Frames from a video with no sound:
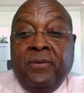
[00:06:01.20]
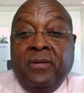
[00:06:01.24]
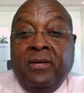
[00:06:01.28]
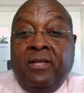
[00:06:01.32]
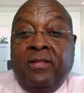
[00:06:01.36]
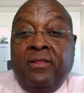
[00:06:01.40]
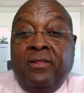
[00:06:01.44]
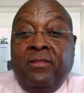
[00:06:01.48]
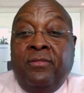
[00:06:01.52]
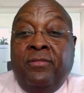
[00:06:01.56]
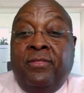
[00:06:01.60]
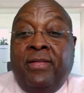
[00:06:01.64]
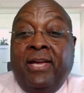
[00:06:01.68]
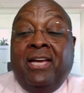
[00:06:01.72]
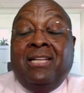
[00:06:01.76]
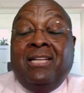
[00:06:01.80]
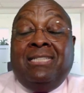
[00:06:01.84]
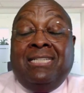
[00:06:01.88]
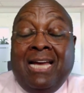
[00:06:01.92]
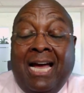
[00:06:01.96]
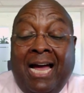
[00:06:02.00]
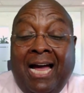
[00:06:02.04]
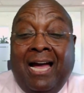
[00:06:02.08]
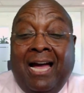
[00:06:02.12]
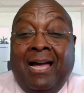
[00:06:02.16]
their
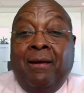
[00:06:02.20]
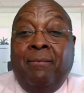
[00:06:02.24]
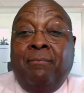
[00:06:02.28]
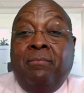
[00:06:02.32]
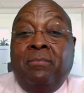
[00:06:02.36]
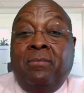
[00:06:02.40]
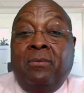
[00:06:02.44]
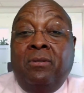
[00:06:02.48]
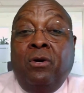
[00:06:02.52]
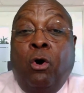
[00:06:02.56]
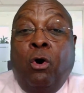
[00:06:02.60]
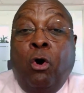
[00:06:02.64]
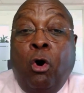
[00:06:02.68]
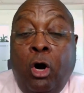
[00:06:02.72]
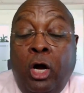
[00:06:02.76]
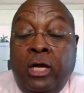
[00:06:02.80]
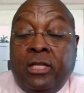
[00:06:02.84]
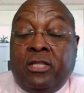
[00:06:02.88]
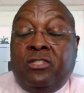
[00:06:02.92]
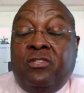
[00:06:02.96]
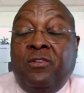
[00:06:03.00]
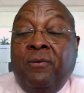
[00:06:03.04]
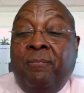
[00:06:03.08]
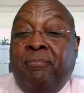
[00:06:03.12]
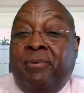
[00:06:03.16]
time
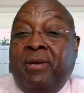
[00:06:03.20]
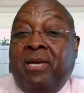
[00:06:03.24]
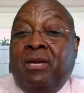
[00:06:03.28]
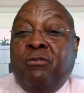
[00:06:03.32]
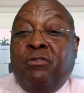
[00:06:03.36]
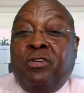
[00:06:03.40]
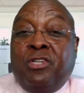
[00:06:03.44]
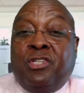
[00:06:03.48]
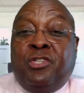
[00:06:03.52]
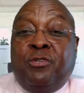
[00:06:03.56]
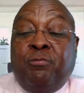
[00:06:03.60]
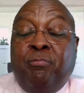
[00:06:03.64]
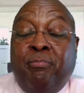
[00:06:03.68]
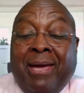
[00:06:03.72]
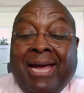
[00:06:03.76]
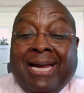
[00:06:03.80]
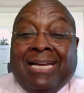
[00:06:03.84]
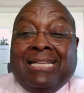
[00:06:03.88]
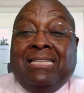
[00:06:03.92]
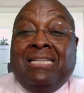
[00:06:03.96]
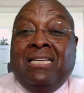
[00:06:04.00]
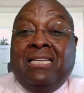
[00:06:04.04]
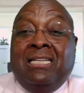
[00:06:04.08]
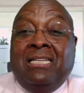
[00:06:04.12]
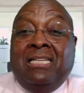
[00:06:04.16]
ought to be
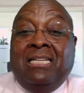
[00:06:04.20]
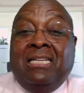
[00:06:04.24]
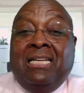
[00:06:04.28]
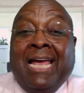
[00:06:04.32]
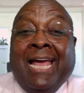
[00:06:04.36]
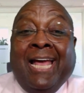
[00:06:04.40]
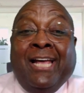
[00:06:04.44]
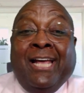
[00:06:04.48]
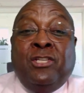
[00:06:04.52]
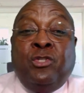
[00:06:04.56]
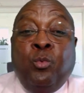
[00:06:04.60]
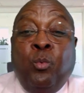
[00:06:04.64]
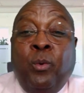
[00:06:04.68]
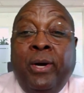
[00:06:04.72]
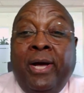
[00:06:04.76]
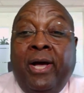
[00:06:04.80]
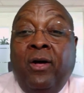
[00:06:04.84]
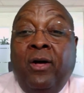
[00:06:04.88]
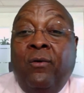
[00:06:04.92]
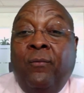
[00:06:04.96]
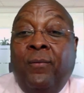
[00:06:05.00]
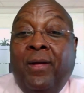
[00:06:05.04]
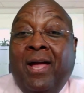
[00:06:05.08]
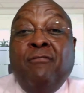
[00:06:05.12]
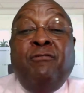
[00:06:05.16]
respected as
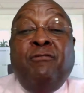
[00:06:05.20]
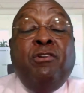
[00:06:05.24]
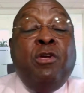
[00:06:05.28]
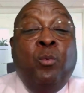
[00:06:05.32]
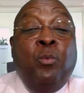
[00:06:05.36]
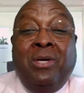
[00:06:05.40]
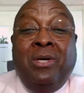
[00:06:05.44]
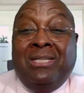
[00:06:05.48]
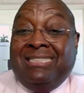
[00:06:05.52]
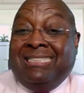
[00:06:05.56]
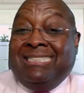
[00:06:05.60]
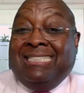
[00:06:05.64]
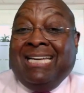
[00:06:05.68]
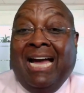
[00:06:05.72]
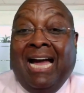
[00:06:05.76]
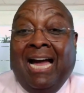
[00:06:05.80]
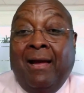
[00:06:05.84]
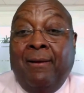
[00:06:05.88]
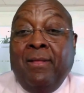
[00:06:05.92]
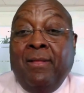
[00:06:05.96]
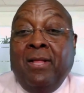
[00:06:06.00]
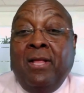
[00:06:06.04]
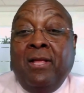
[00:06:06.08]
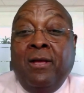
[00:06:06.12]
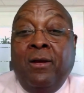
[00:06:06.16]
well. Everyone's time.
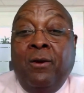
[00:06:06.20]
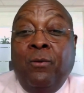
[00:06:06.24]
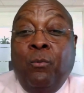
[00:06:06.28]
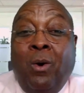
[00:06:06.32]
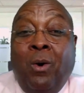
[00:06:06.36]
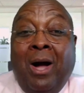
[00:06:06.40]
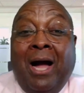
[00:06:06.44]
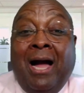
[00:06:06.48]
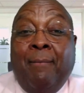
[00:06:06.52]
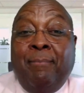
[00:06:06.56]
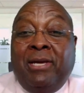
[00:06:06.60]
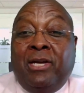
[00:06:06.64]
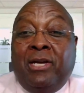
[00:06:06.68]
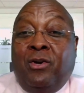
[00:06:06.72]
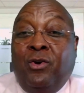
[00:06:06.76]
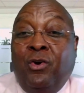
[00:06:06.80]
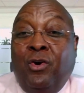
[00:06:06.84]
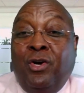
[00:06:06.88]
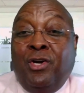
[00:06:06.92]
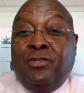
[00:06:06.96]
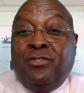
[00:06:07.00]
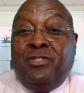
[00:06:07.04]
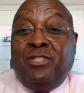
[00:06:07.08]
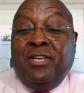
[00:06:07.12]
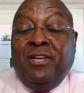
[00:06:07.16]
Why?
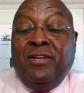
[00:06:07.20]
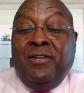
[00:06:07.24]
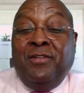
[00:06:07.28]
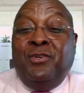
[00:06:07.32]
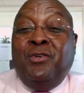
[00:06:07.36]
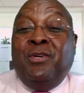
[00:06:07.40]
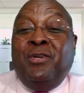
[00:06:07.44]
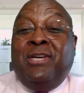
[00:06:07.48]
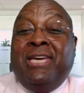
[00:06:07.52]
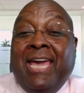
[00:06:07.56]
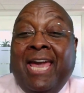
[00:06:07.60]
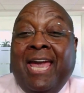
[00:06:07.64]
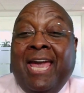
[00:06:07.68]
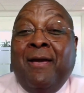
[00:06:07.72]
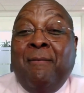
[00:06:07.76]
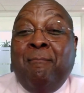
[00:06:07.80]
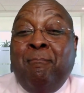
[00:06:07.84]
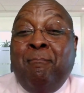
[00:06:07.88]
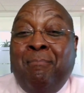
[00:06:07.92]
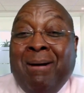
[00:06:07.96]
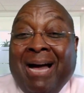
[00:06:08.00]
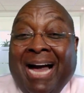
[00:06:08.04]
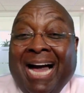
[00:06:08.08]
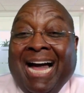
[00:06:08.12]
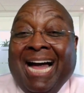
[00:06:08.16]
Because you can't
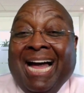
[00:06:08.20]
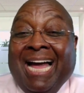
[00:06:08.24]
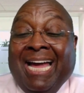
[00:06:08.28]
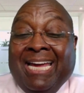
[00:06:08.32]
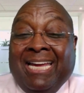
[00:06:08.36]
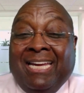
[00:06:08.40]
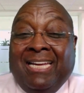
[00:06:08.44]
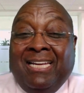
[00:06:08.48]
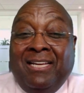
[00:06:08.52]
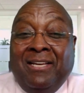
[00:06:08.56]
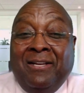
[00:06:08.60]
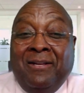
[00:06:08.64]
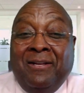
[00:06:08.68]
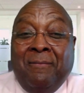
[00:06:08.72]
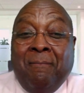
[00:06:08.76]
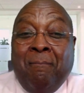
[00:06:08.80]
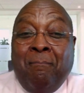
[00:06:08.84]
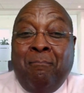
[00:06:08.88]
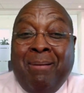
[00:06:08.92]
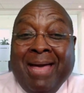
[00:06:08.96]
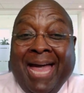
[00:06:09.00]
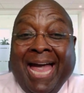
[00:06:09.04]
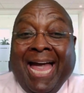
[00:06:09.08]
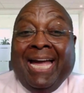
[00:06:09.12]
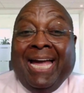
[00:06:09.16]
buy
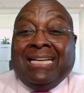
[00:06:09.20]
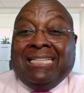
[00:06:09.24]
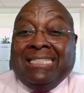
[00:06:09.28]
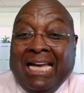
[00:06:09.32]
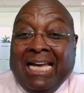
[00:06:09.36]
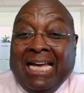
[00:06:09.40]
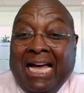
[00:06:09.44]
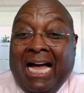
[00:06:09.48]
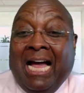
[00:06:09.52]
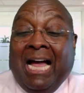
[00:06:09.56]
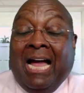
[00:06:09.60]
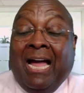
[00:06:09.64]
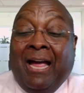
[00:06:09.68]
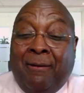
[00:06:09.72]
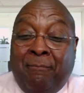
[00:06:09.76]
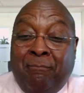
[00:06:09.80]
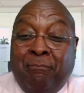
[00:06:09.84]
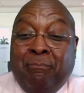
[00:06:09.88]
back time.